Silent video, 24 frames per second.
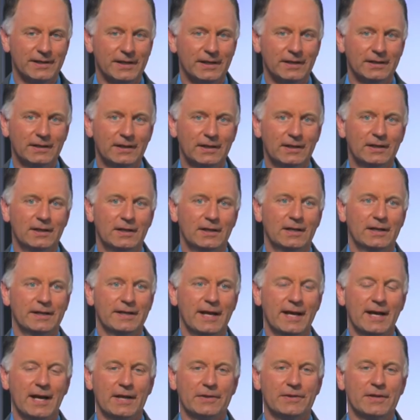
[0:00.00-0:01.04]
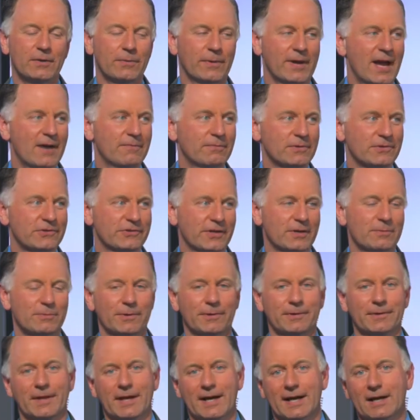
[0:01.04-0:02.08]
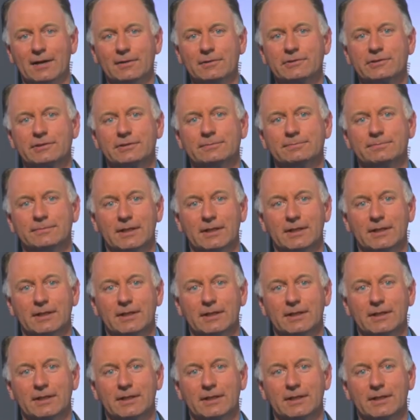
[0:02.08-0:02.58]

Uh, yeah, I think we have one somewhere in the house. Well,